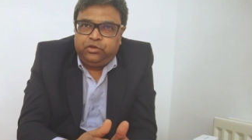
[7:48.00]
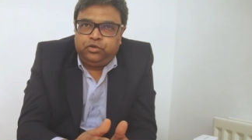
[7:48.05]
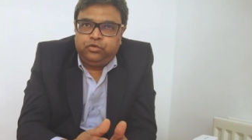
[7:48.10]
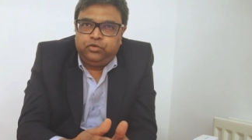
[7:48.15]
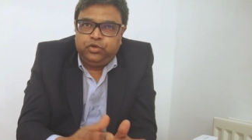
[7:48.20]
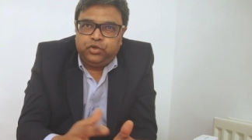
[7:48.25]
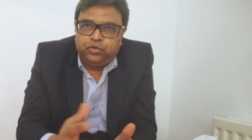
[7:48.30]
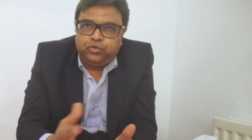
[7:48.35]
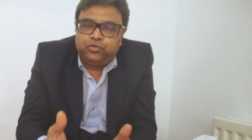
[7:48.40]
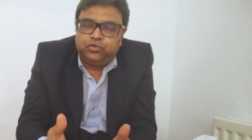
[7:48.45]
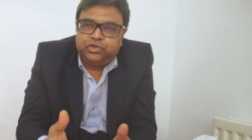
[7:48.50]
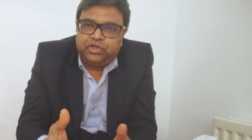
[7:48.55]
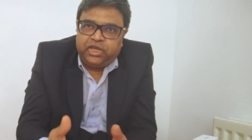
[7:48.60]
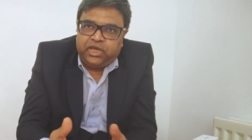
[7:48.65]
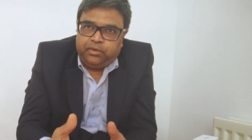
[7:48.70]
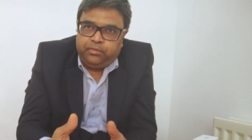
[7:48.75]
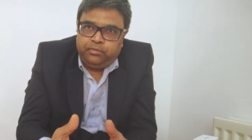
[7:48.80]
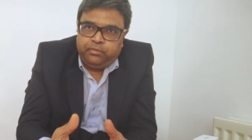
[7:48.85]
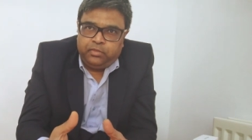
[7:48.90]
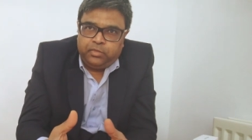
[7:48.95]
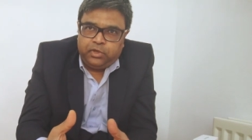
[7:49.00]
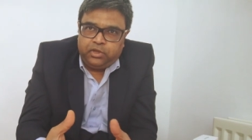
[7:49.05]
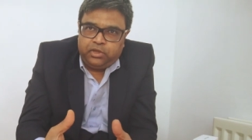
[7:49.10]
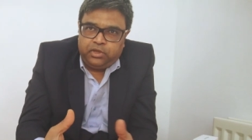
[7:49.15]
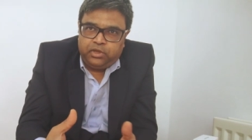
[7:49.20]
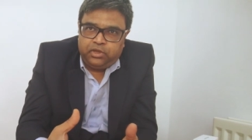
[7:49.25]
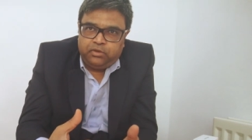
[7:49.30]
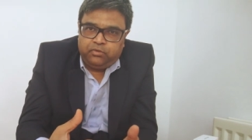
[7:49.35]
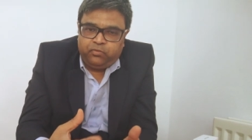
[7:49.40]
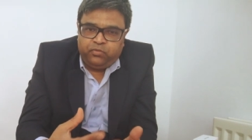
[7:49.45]
to use them
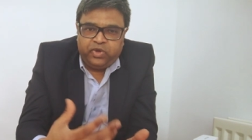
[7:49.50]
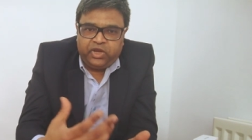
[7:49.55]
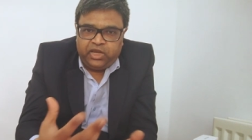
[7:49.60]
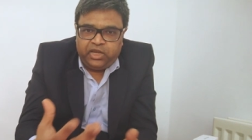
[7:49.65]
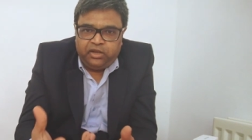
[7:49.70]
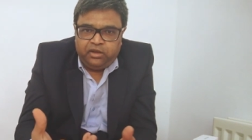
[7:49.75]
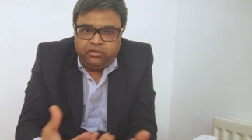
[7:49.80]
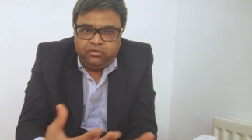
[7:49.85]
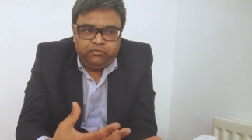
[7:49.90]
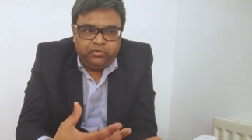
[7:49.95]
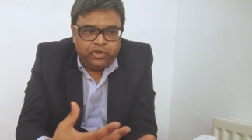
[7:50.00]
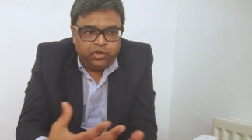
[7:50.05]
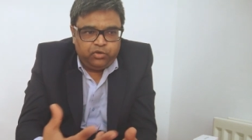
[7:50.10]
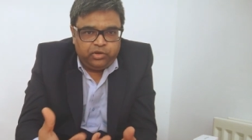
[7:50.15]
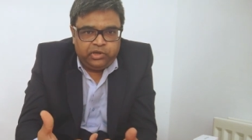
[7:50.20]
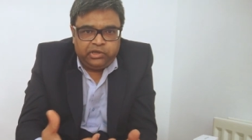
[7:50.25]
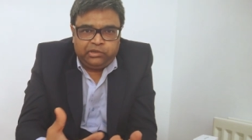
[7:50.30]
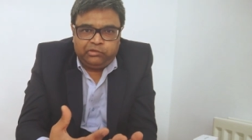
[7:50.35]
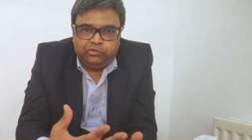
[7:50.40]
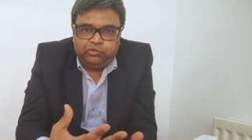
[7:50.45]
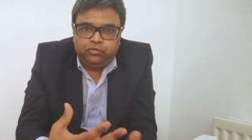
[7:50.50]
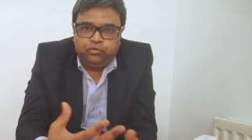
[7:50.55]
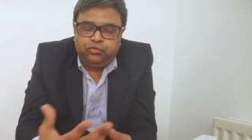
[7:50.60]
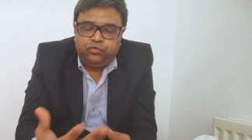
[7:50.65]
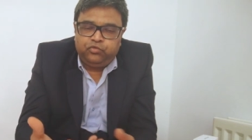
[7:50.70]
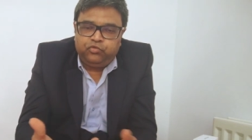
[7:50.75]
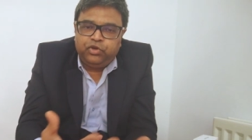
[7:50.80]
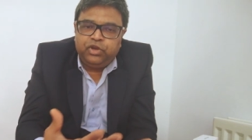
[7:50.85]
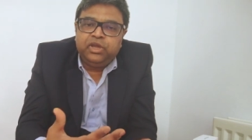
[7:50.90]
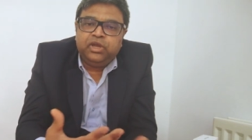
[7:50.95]
uh, while we are doing two
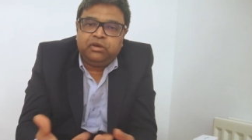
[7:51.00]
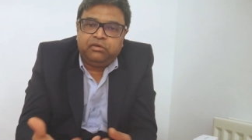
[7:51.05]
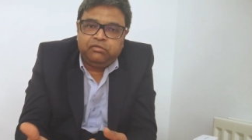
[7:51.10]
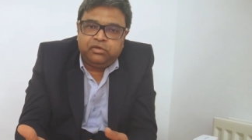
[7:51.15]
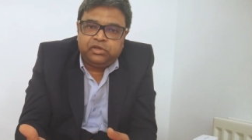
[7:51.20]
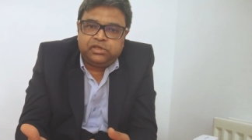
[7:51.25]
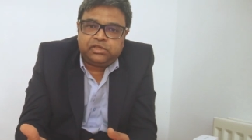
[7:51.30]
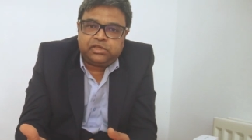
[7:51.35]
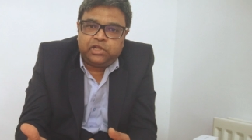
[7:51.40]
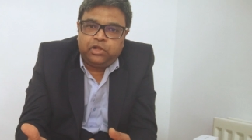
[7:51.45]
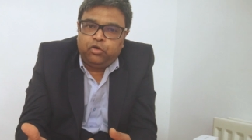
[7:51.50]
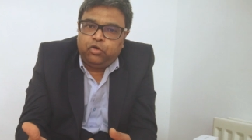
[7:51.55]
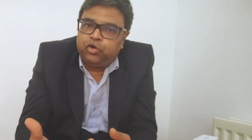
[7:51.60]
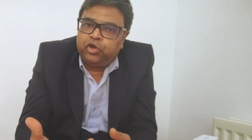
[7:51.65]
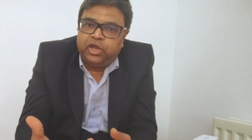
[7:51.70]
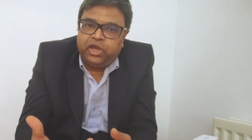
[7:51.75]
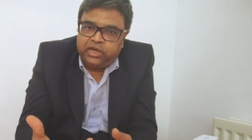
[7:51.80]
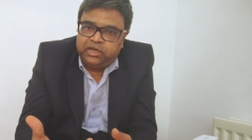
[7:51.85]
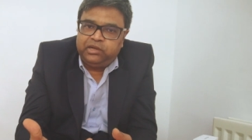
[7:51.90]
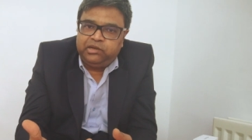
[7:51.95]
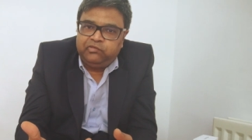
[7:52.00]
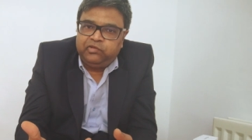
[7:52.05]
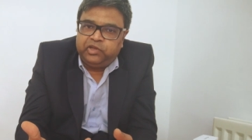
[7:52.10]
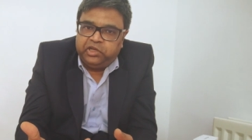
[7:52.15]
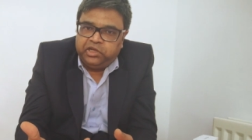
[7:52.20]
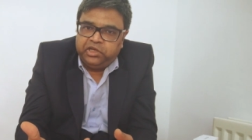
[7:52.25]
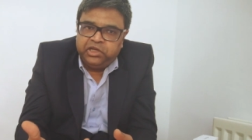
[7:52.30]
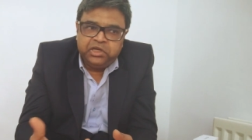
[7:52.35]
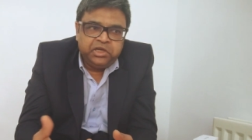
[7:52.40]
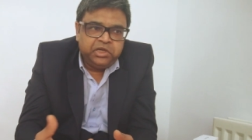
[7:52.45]
to three hours long
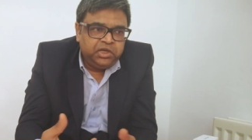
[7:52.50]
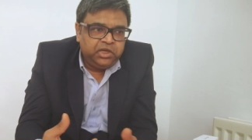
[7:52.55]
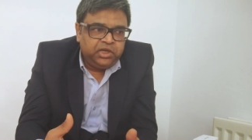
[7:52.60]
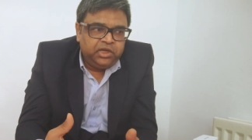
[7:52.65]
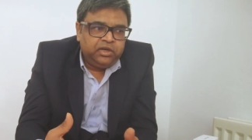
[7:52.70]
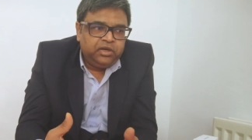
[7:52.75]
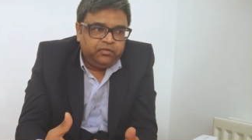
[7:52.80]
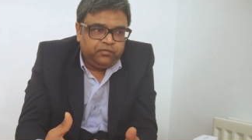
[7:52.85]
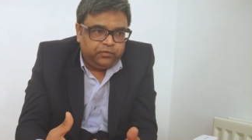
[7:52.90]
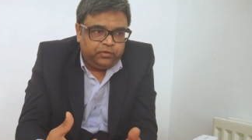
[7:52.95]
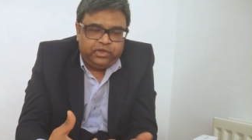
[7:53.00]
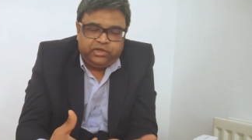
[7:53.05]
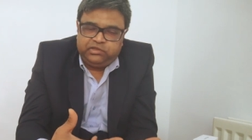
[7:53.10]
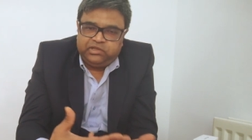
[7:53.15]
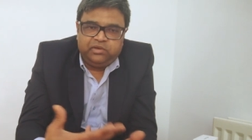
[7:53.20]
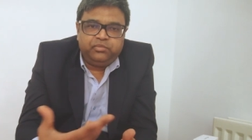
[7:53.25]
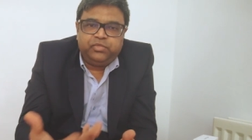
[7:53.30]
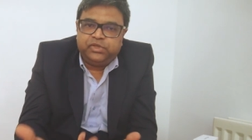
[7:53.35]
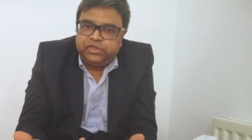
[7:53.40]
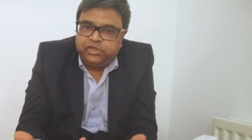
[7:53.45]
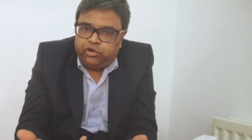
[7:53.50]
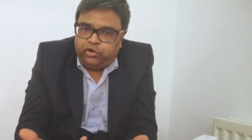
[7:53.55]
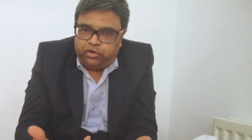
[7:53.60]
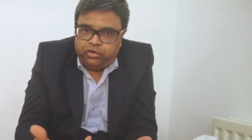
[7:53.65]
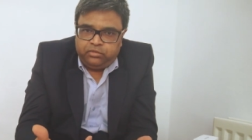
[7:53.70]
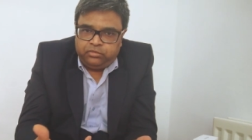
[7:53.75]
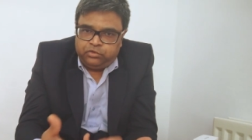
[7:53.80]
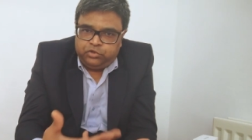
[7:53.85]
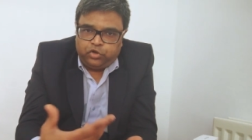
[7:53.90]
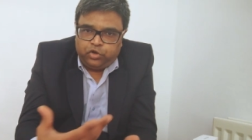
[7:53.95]
activity, for example
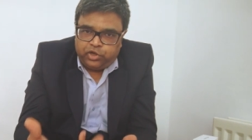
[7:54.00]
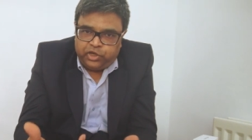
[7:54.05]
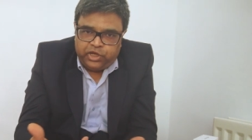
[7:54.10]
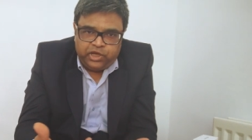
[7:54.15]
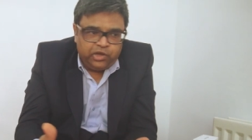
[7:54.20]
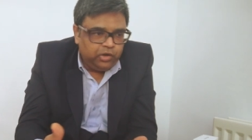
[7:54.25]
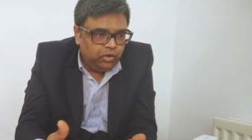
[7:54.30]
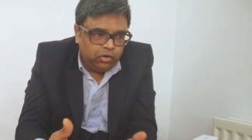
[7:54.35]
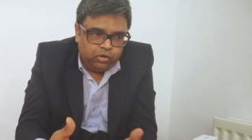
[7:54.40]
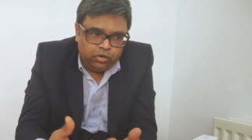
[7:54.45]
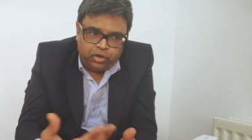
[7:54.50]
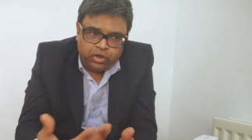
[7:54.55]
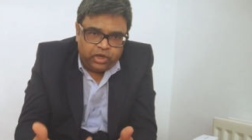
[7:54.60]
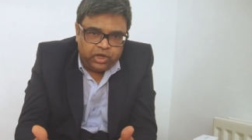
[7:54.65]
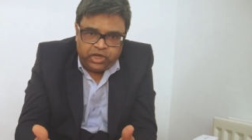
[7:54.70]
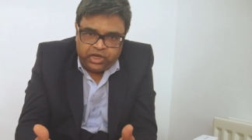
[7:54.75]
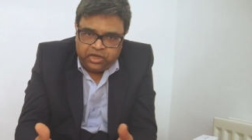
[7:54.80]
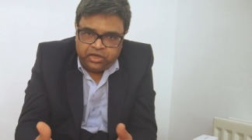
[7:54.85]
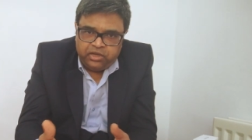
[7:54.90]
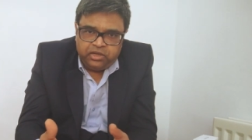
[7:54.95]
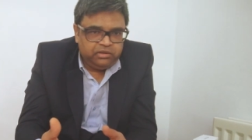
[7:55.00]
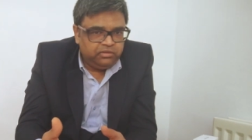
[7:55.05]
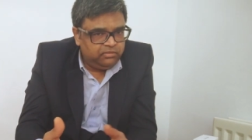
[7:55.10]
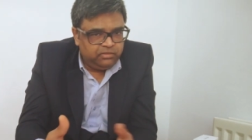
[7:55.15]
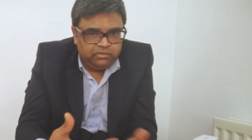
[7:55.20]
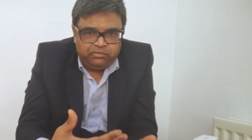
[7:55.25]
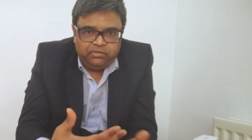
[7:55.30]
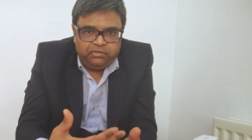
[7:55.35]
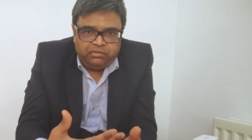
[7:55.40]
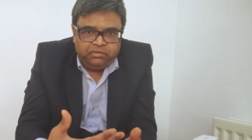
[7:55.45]
jogging or running.
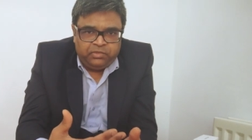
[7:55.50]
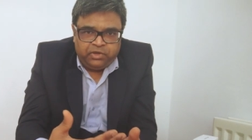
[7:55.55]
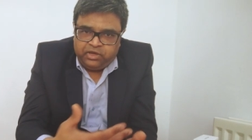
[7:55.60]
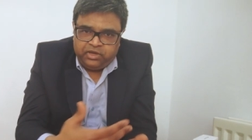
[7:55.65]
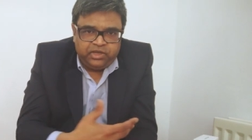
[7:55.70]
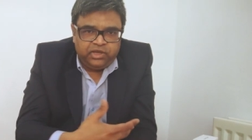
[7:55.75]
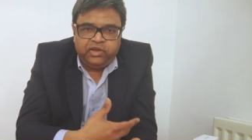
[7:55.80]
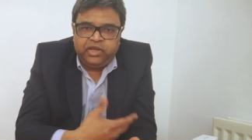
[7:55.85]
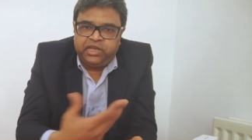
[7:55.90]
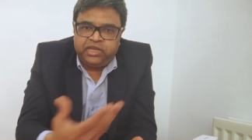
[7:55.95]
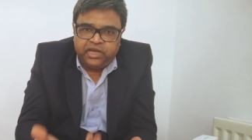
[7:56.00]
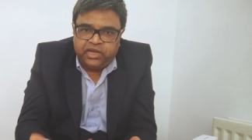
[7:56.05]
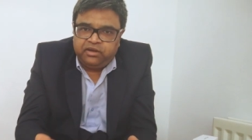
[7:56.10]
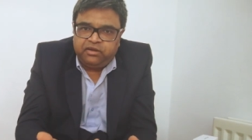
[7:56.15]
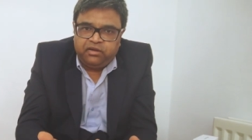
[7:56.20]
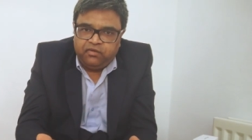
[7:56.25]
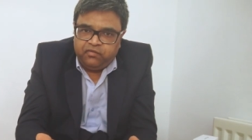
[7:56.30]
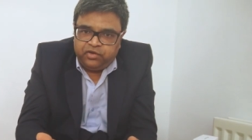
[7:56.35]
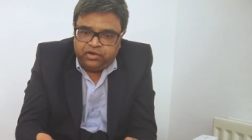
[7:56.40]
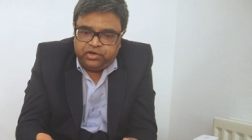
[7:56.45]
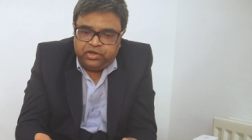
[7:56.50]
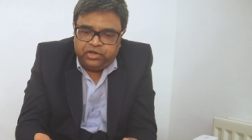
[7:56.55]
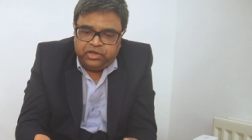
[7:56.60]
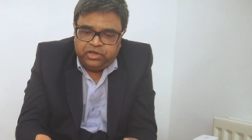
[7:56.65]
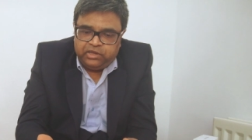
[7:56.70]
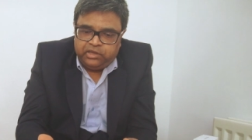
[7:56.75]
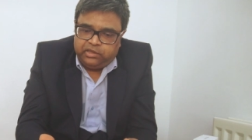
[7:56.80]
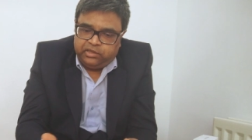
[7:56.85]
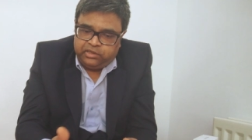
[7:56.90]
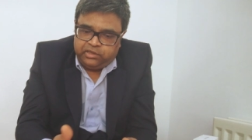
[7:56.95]
Yeah, it, it can cover
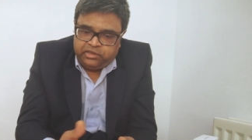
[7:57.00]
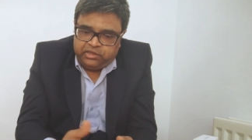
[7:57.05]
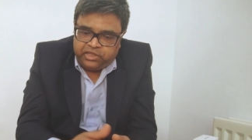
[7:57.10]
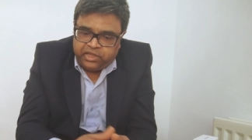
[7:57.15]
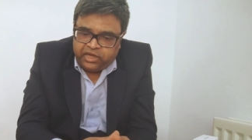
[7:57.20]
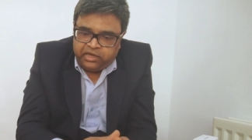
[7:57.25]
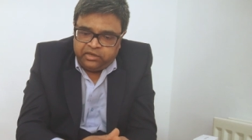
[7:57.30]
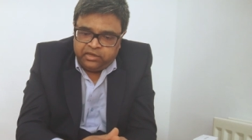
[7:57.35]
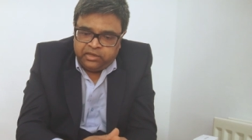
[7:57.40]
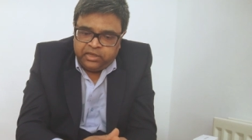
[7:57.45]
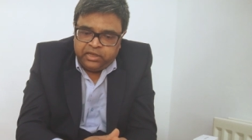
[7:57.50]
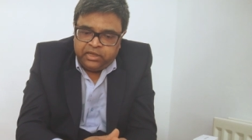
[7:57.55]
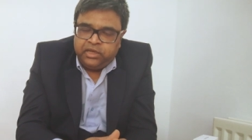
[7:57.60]
uh, that.